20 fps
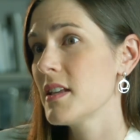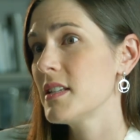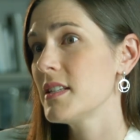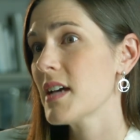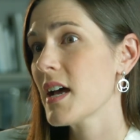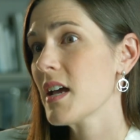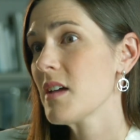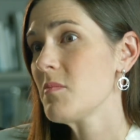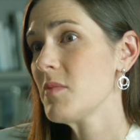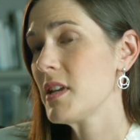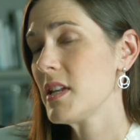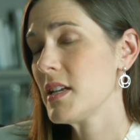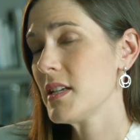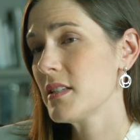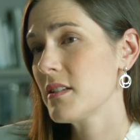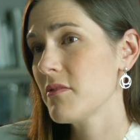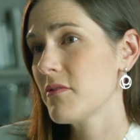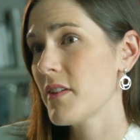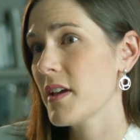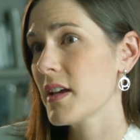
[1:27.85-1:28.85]
Diabetes
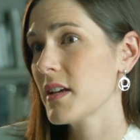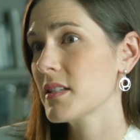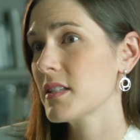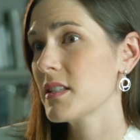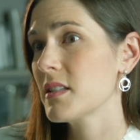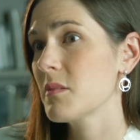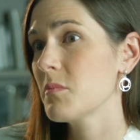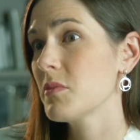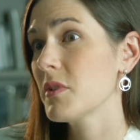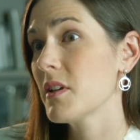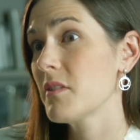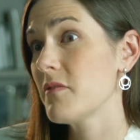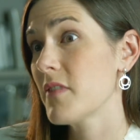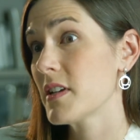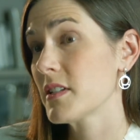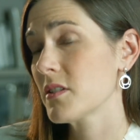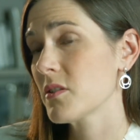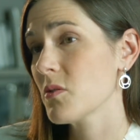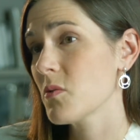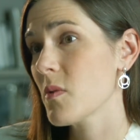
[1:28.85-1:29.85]
affects the blood
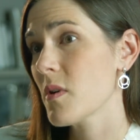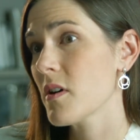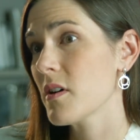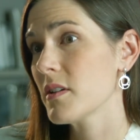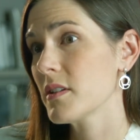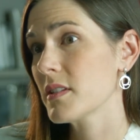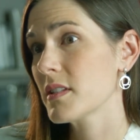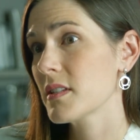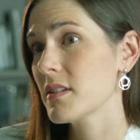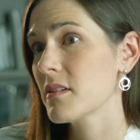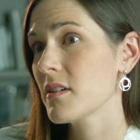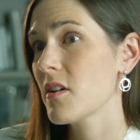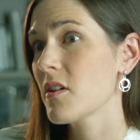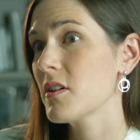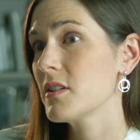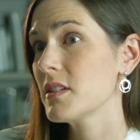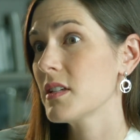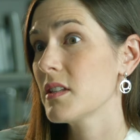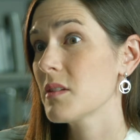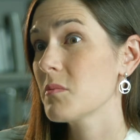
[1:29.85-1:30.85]
vessel walls,
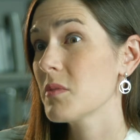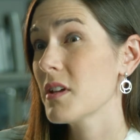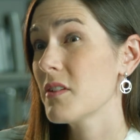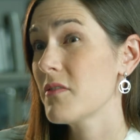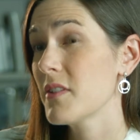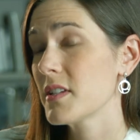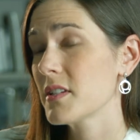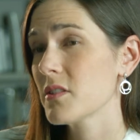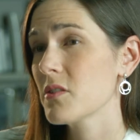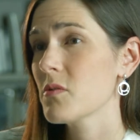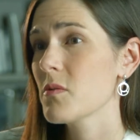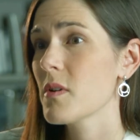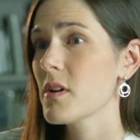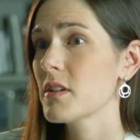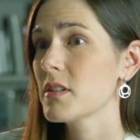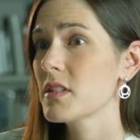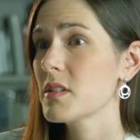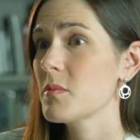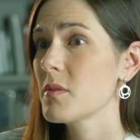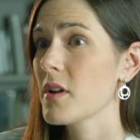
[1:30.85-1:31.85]
causing the blood vessel
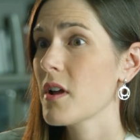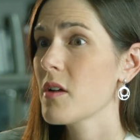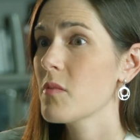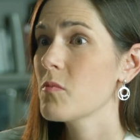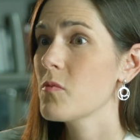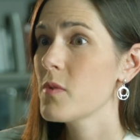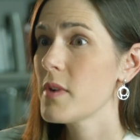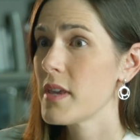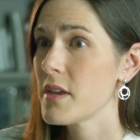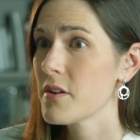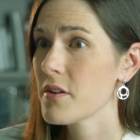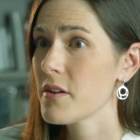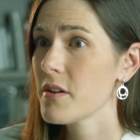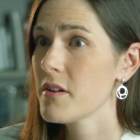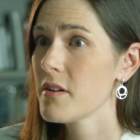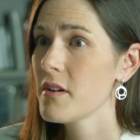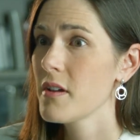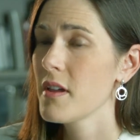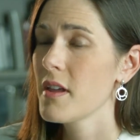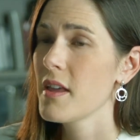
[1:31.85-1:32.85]
walls to become weaker
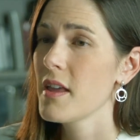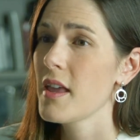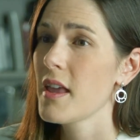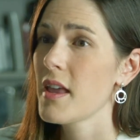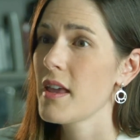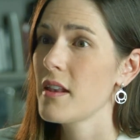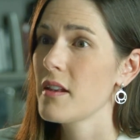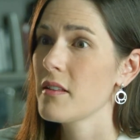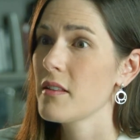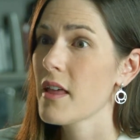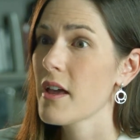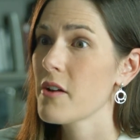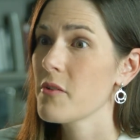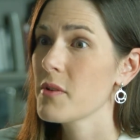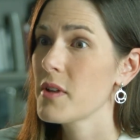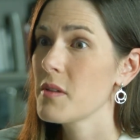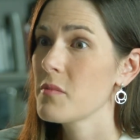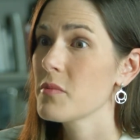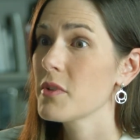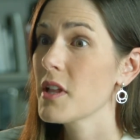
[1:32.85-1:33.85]
and
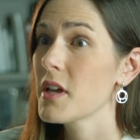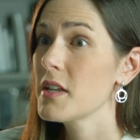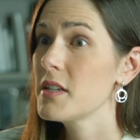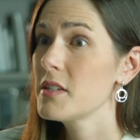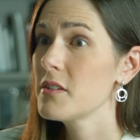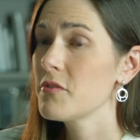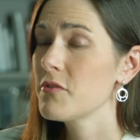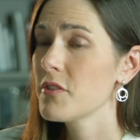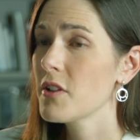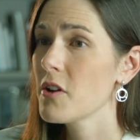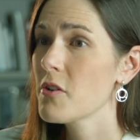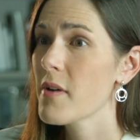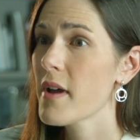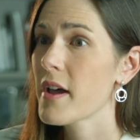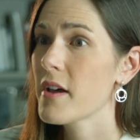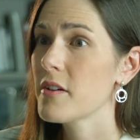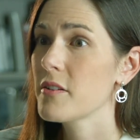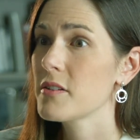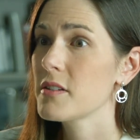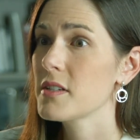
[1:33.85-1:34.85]
allowing blood to flow
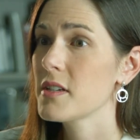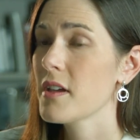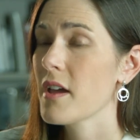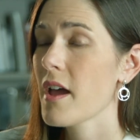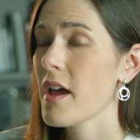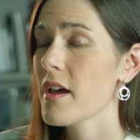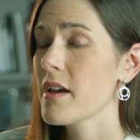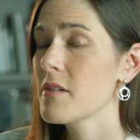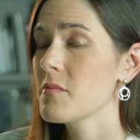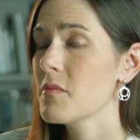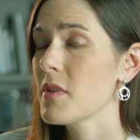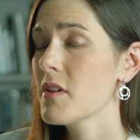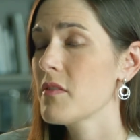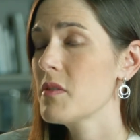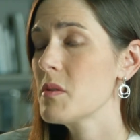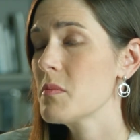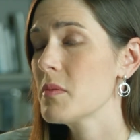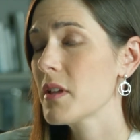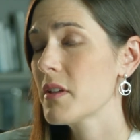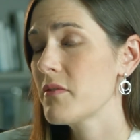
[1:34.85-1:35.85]
out of
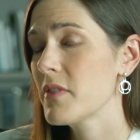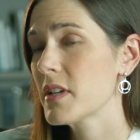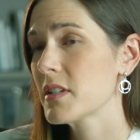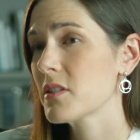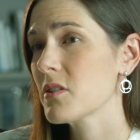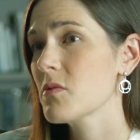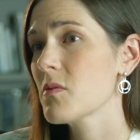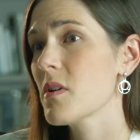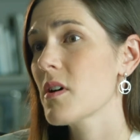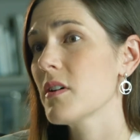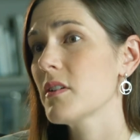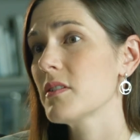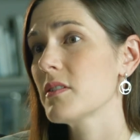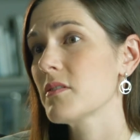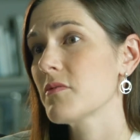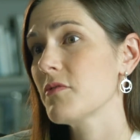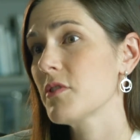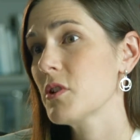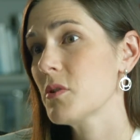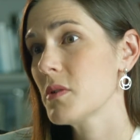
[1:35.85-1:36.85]
the blood vessel walls,
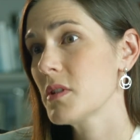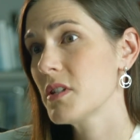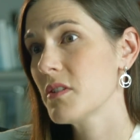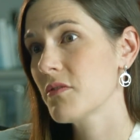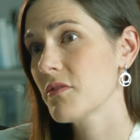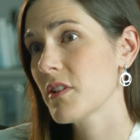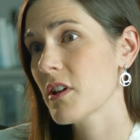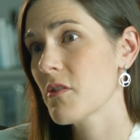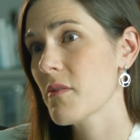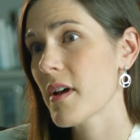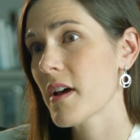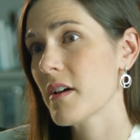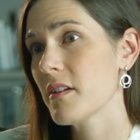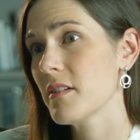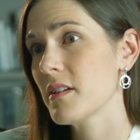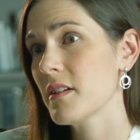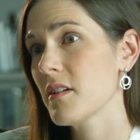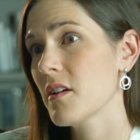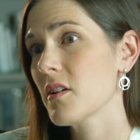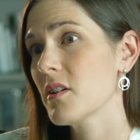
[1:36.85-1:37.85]
fluid to flow out,
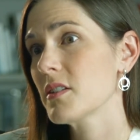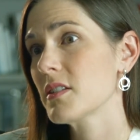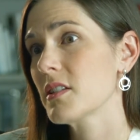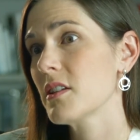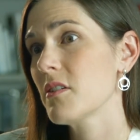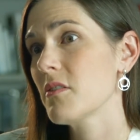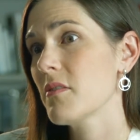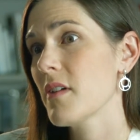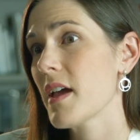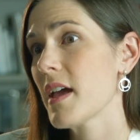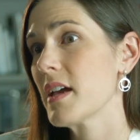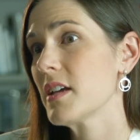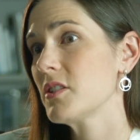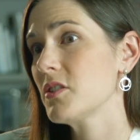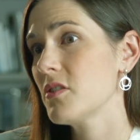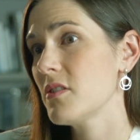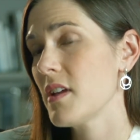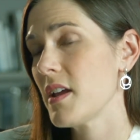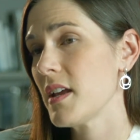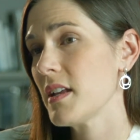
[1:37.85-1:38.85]
and also
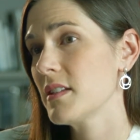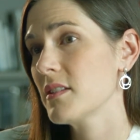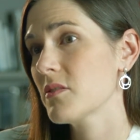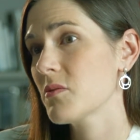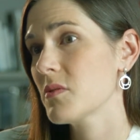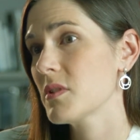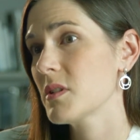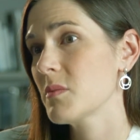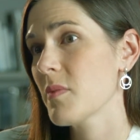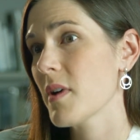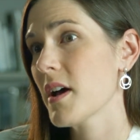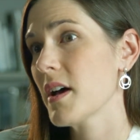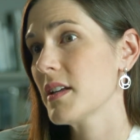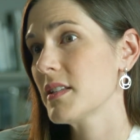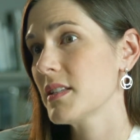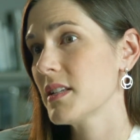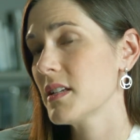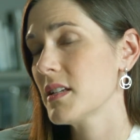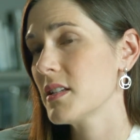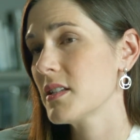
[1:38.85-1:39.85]
exudates or
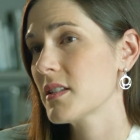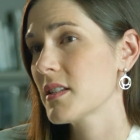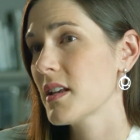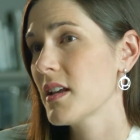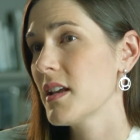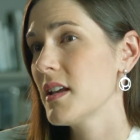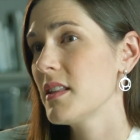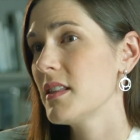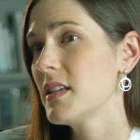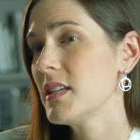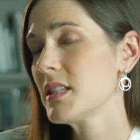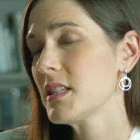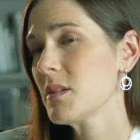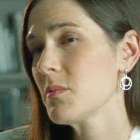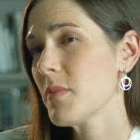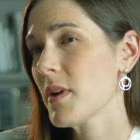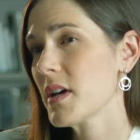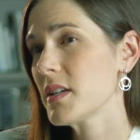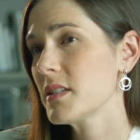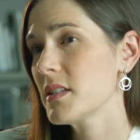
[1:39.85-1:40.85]
deposits. These
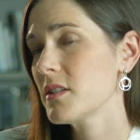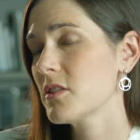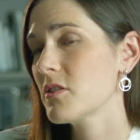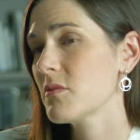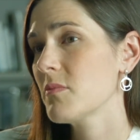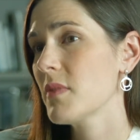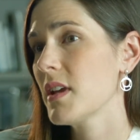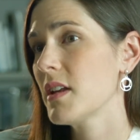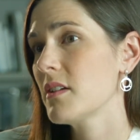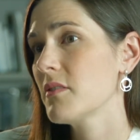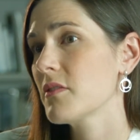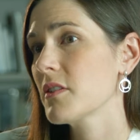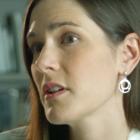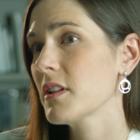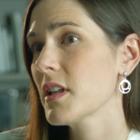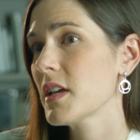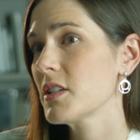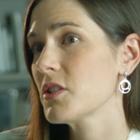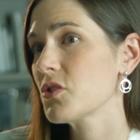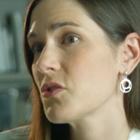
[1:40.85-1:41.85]
deposits are made of
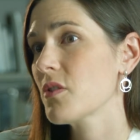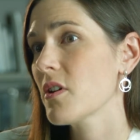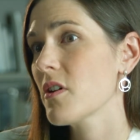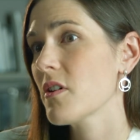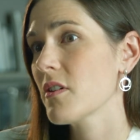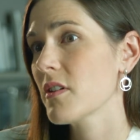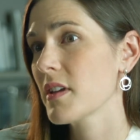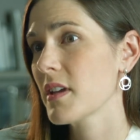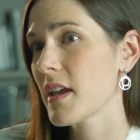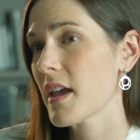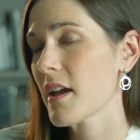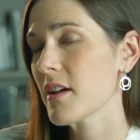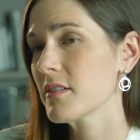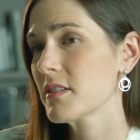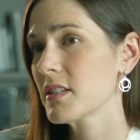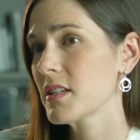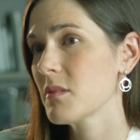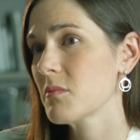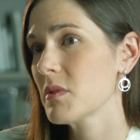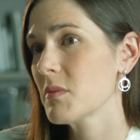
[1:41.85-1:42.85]
cholesterol and
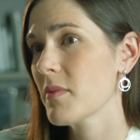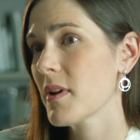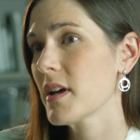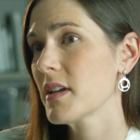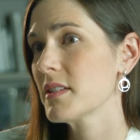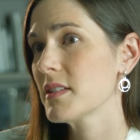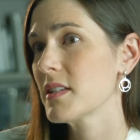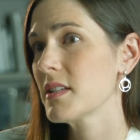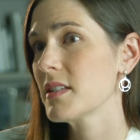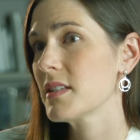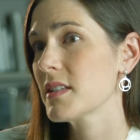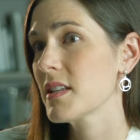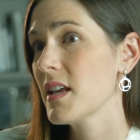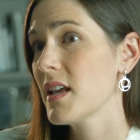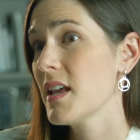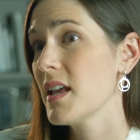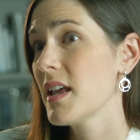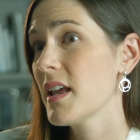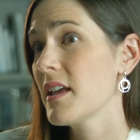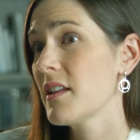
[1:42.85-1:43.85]
calcium deposits.
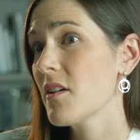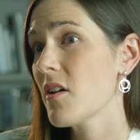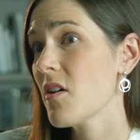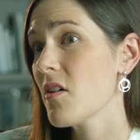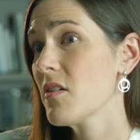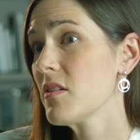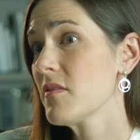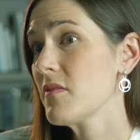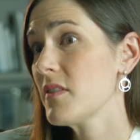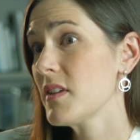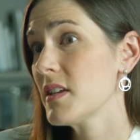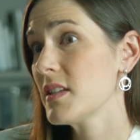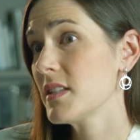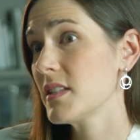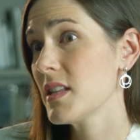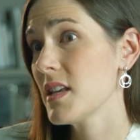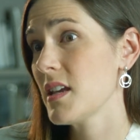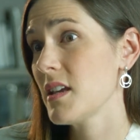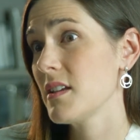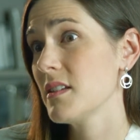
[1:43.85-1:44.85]
And all of these
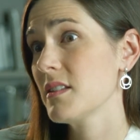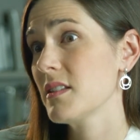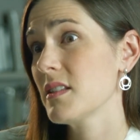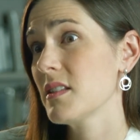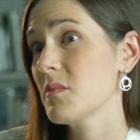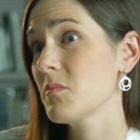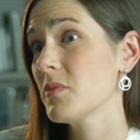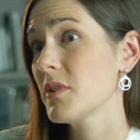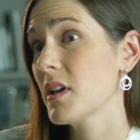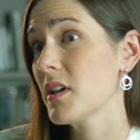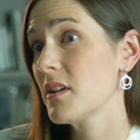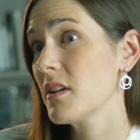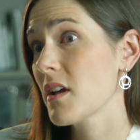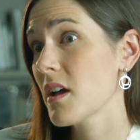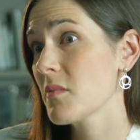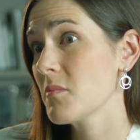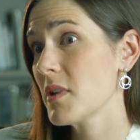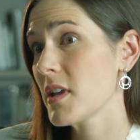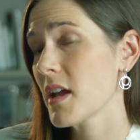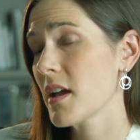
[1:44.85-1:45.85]
things, the blood
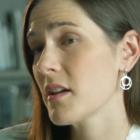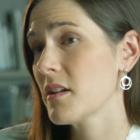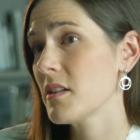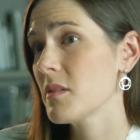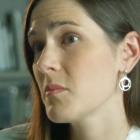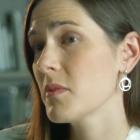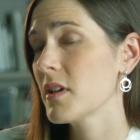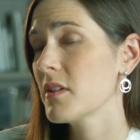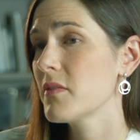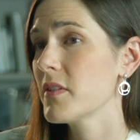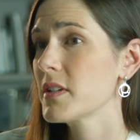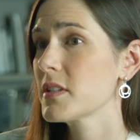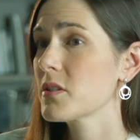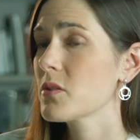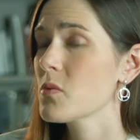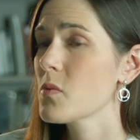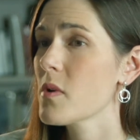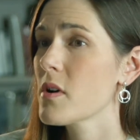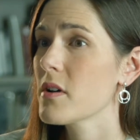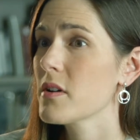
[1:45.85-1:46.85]
coming out of the blood
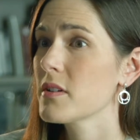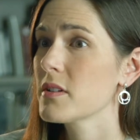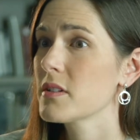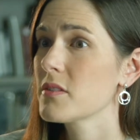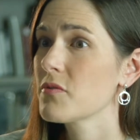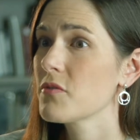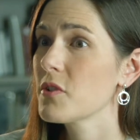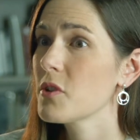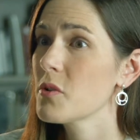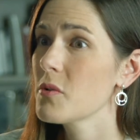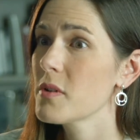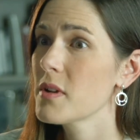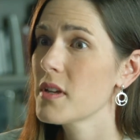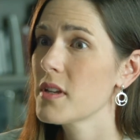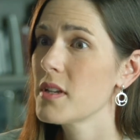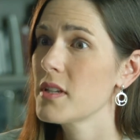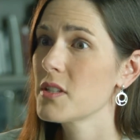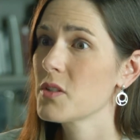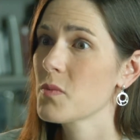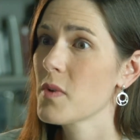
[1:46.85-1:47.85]
vessel walls, fluid,
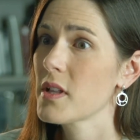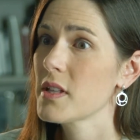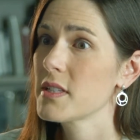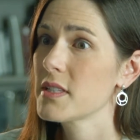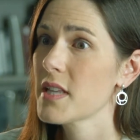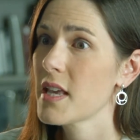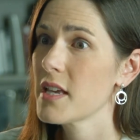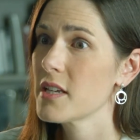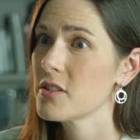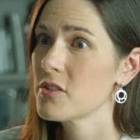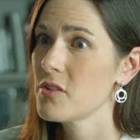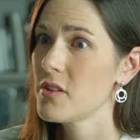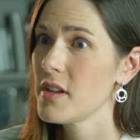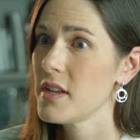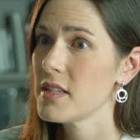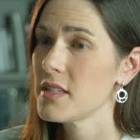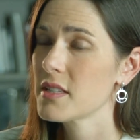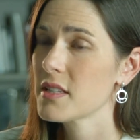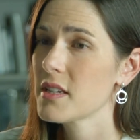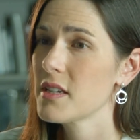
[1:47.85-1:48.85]
as well as
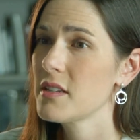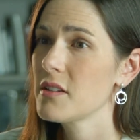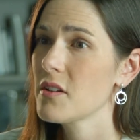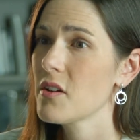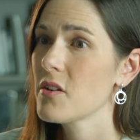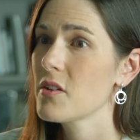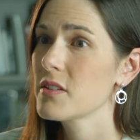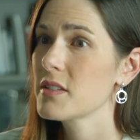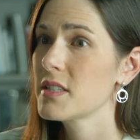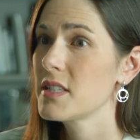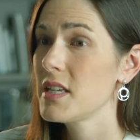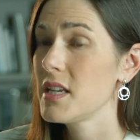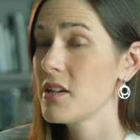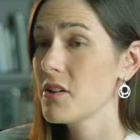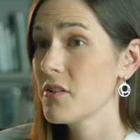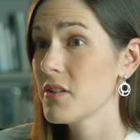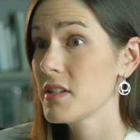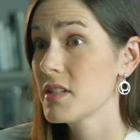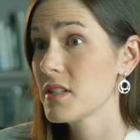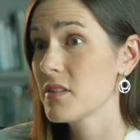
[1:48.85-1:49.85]
exudates, can cause
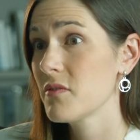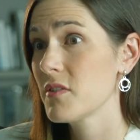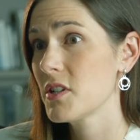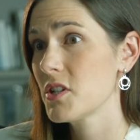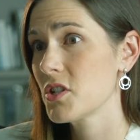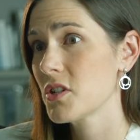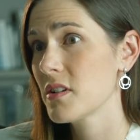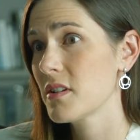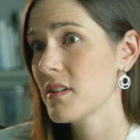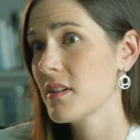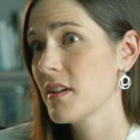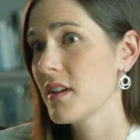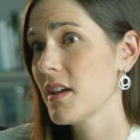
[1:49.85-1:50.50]
decreased vision.